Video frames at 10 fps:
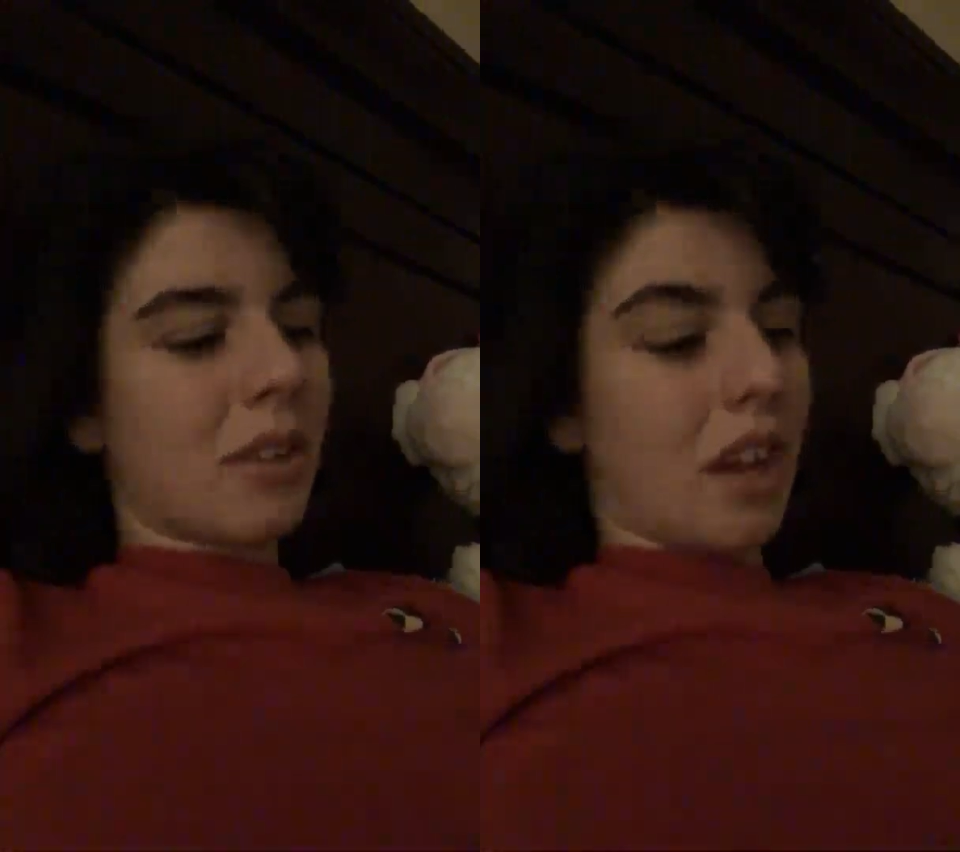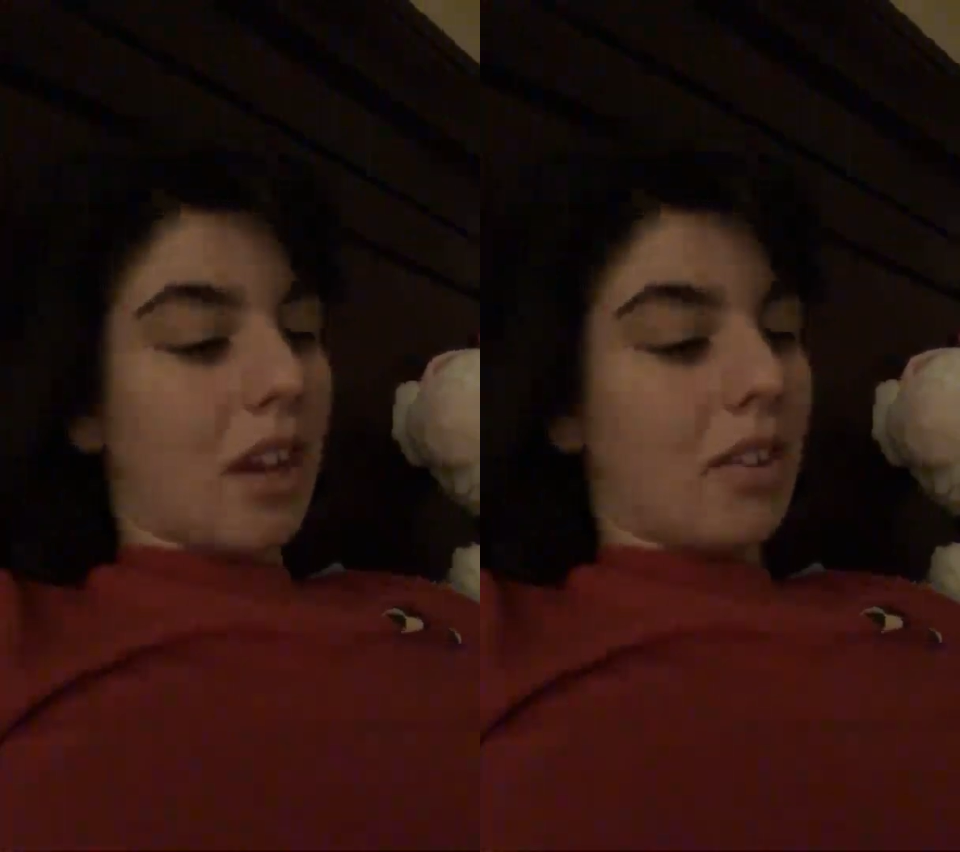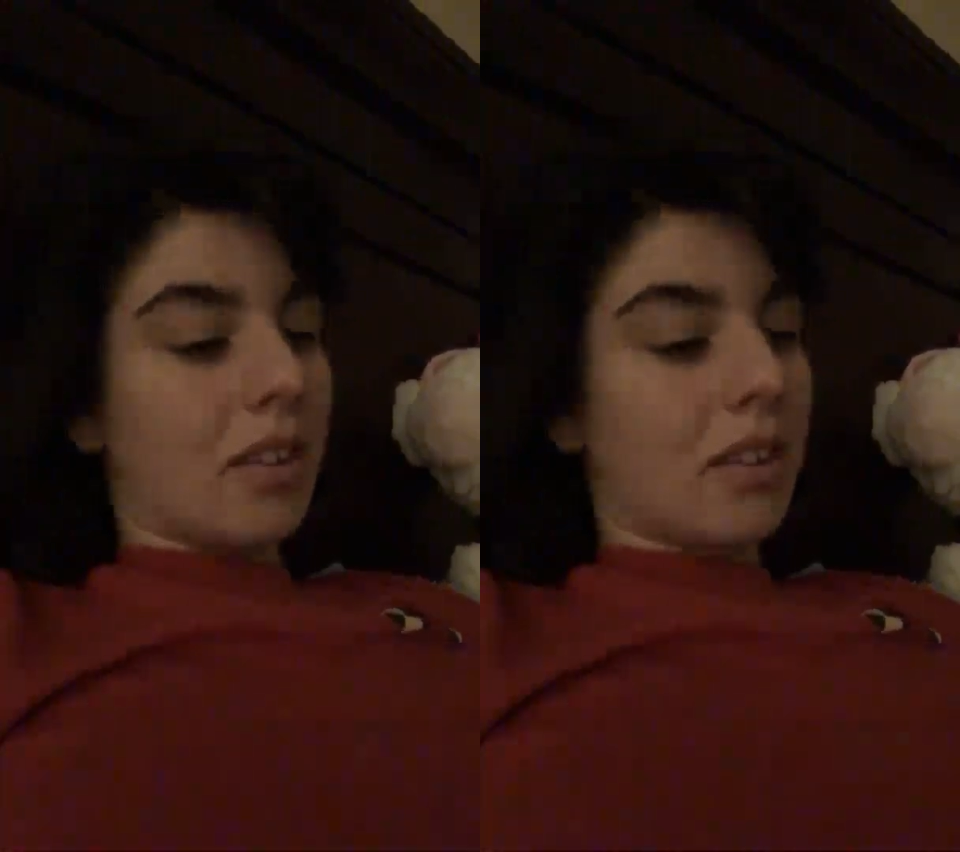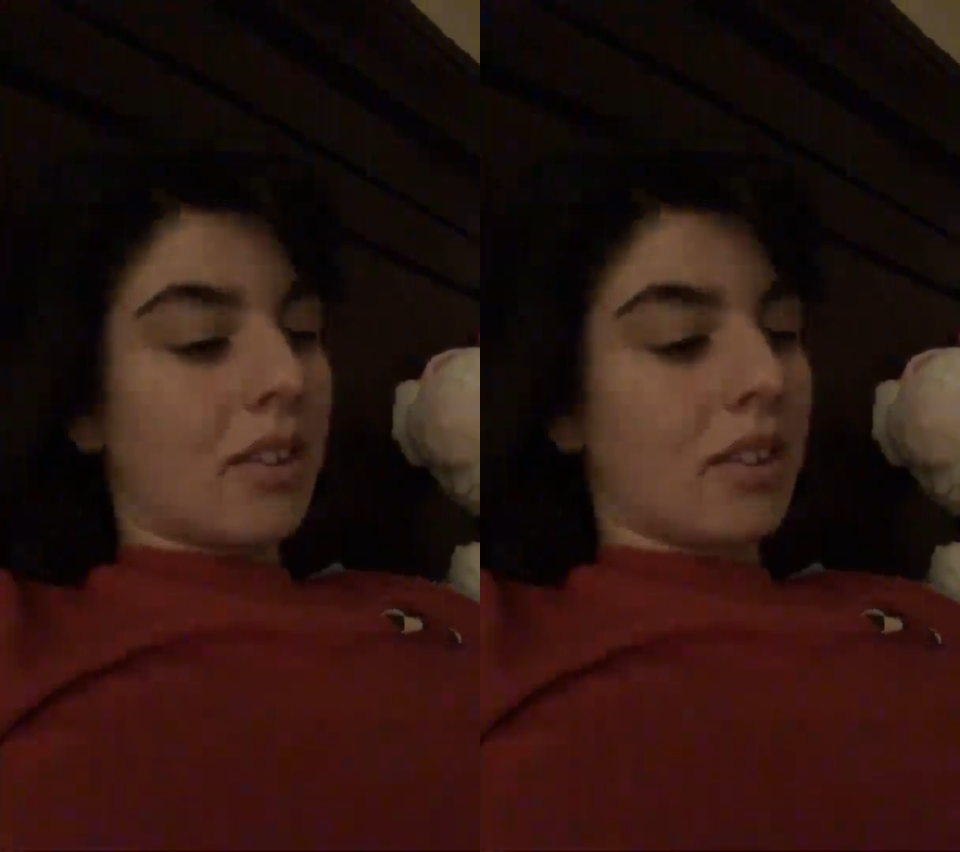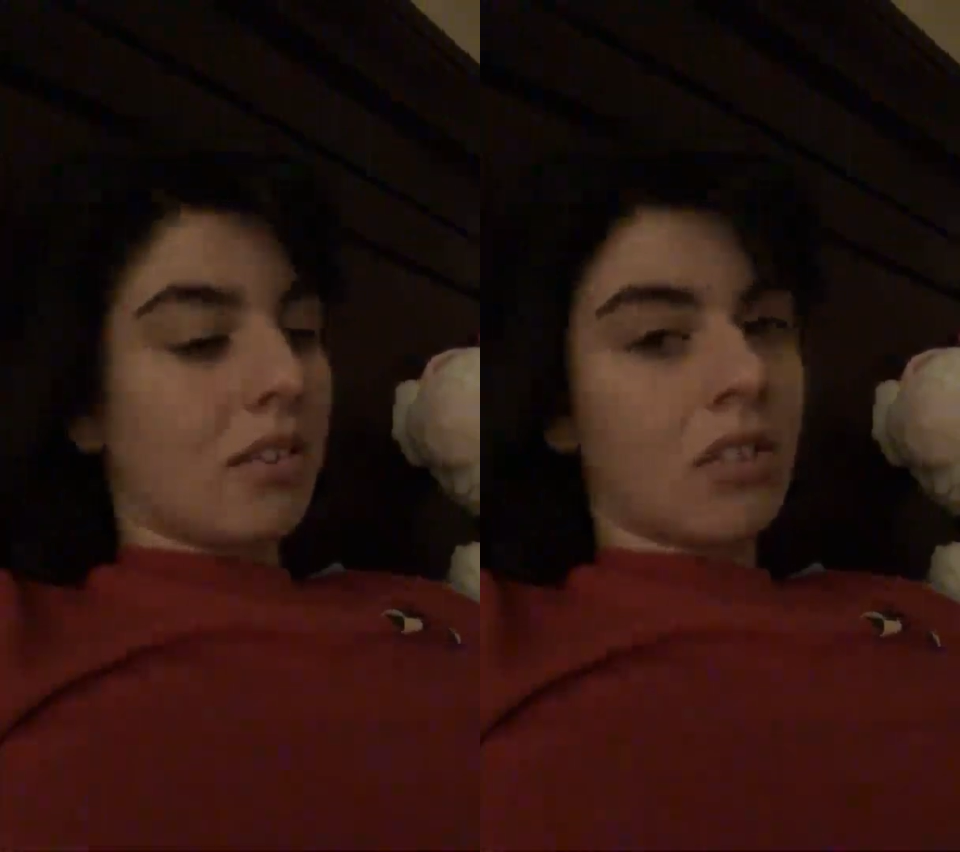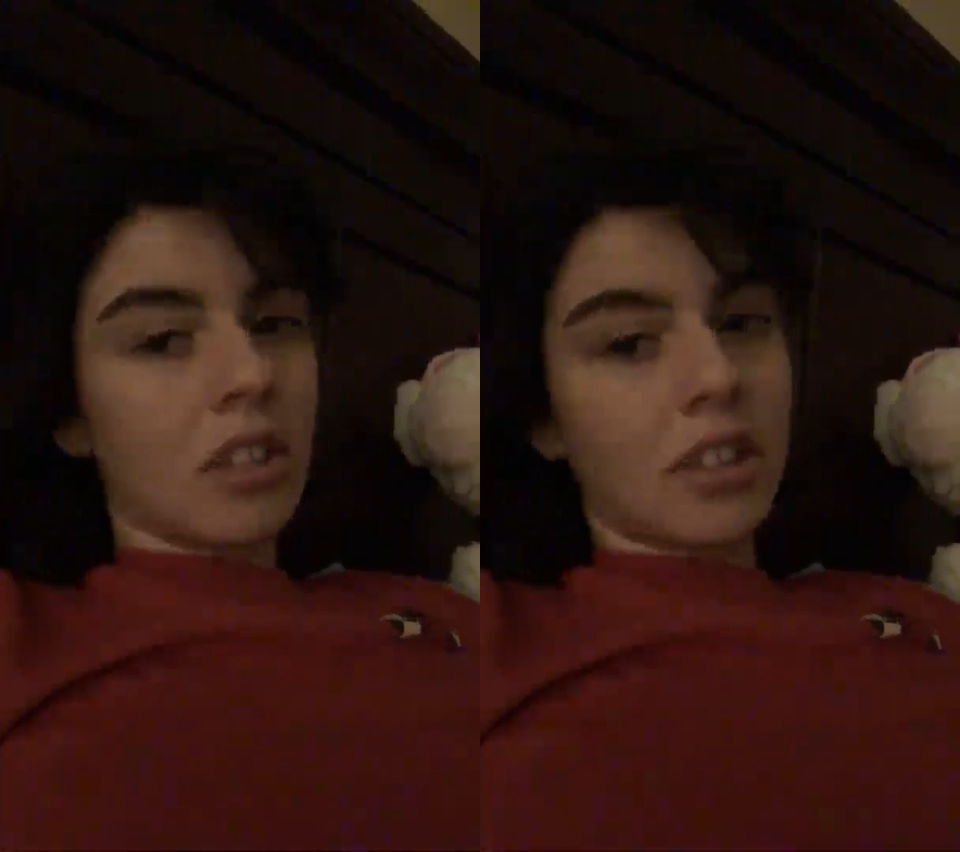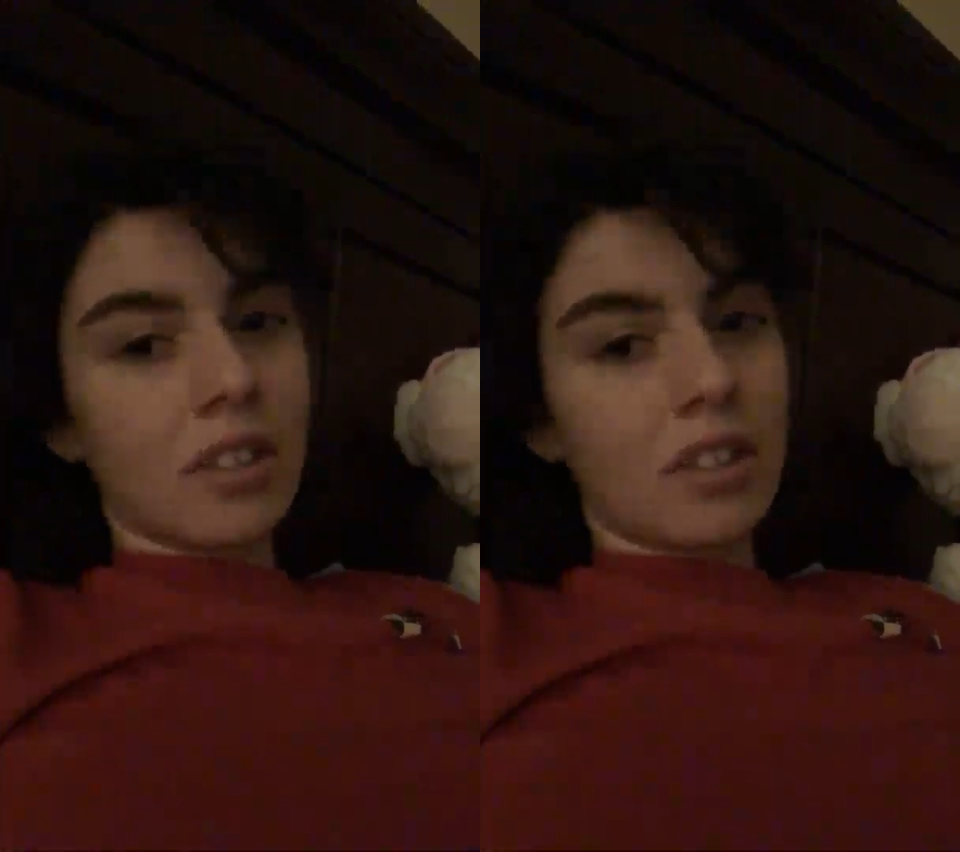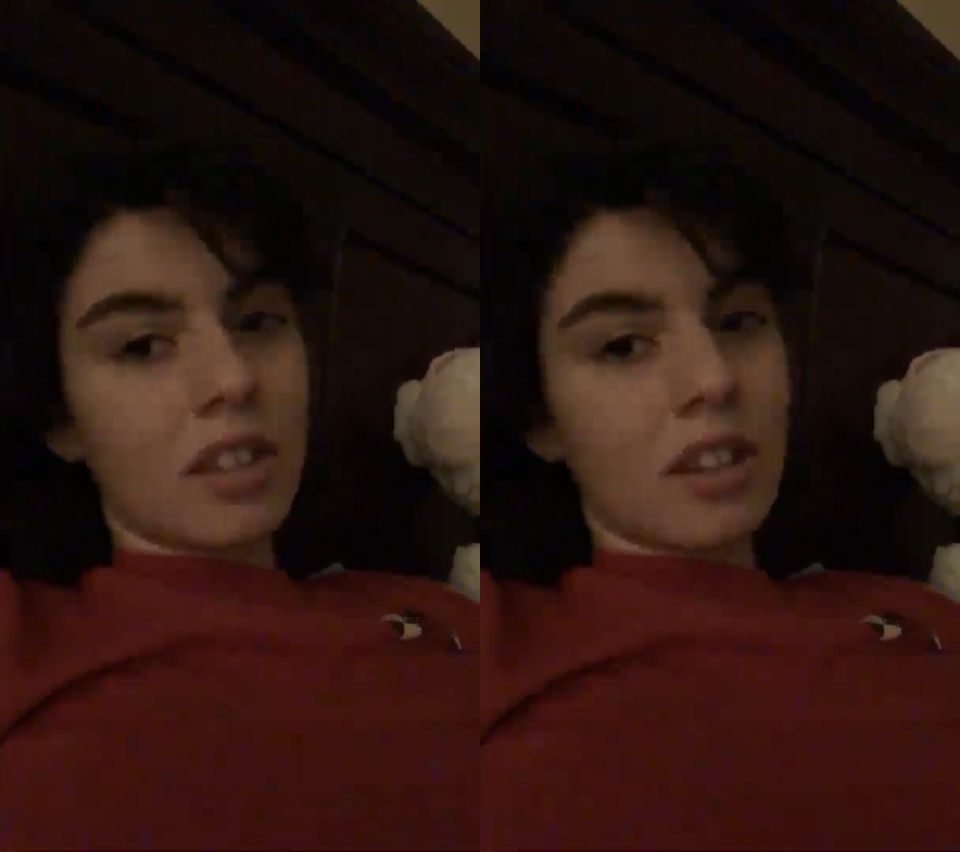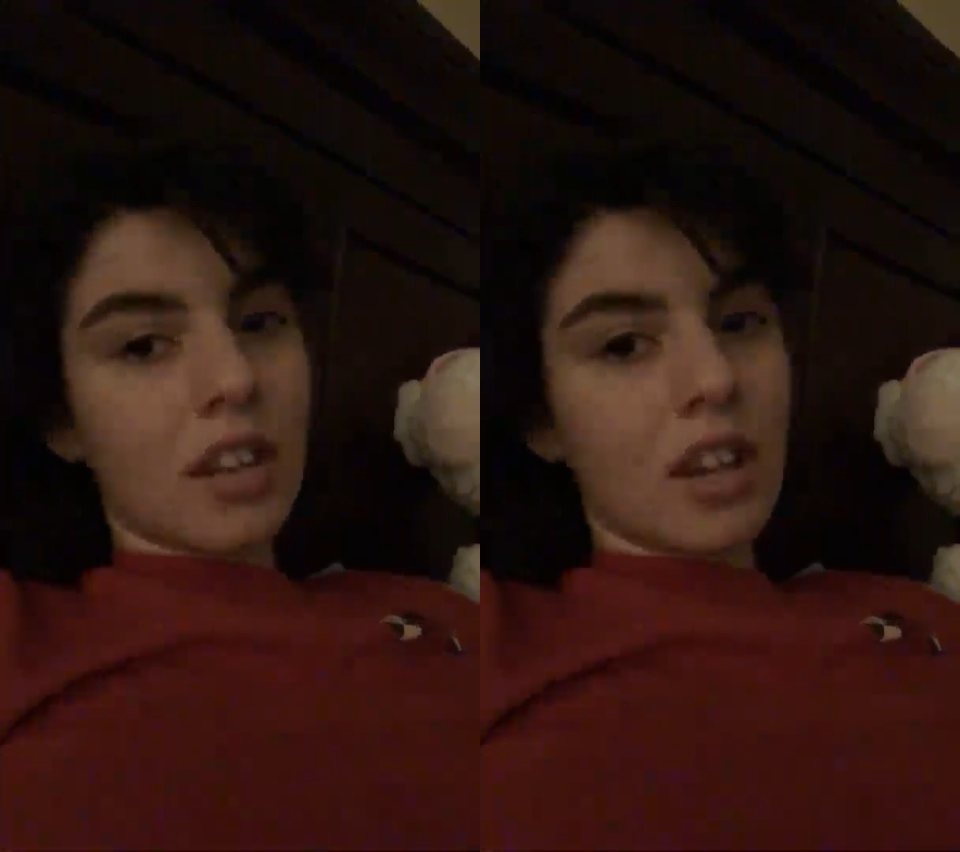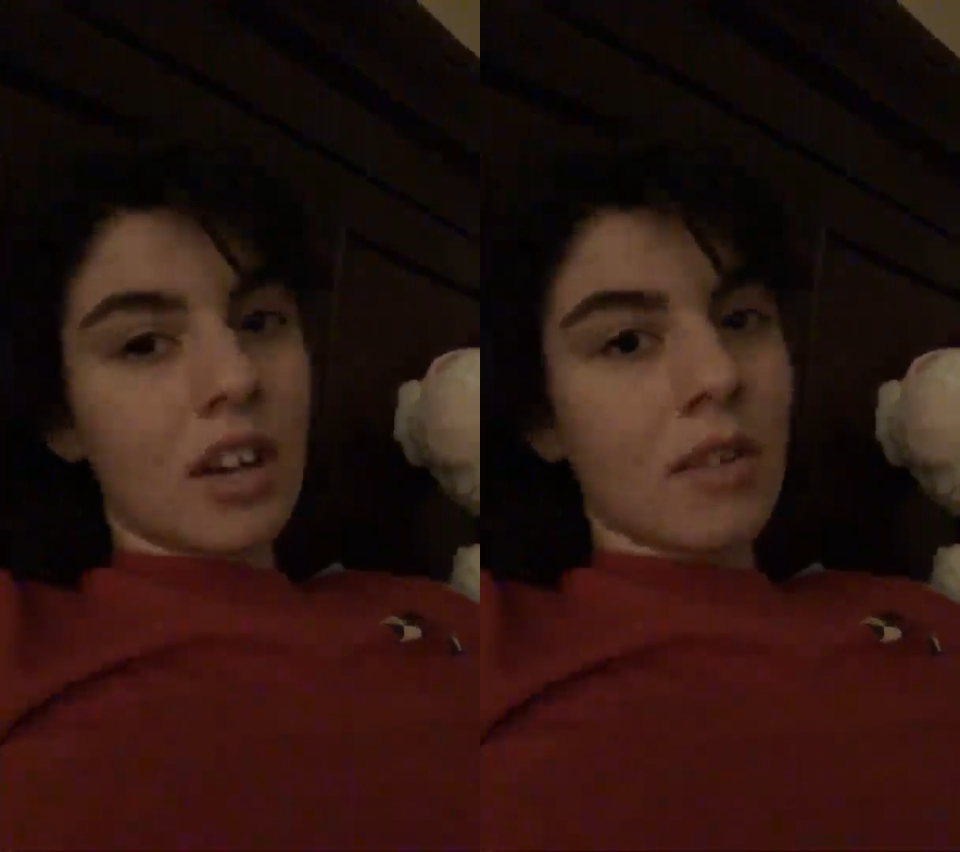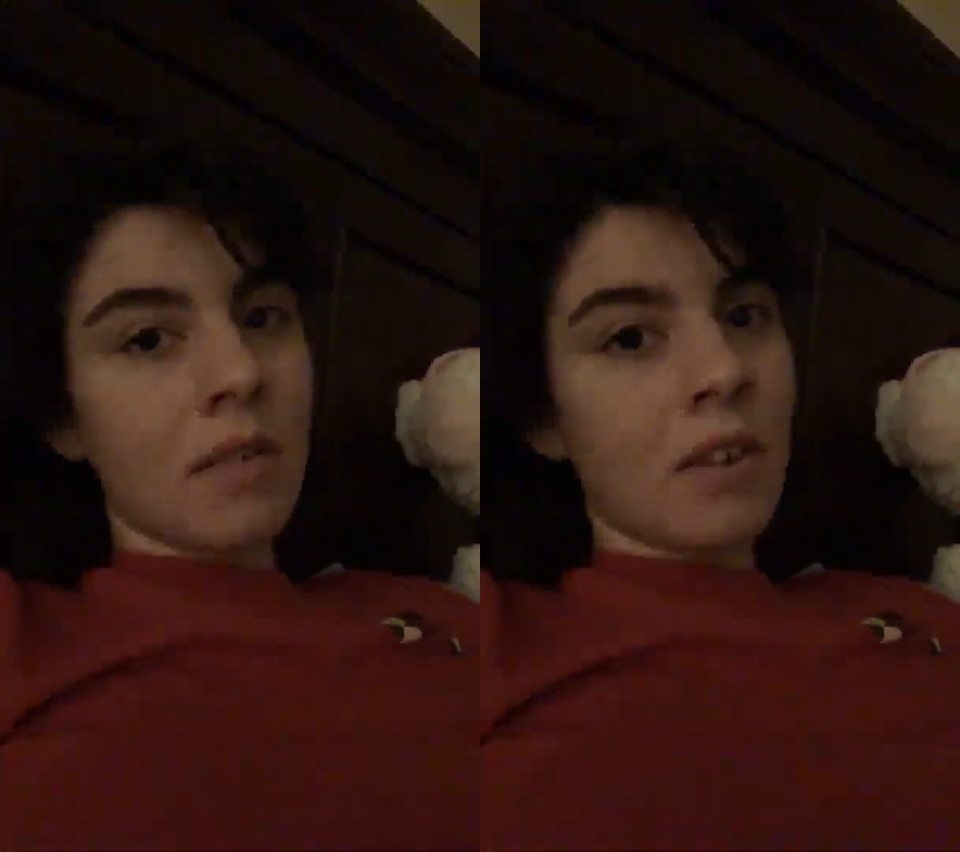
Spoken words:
ice drinks that they have.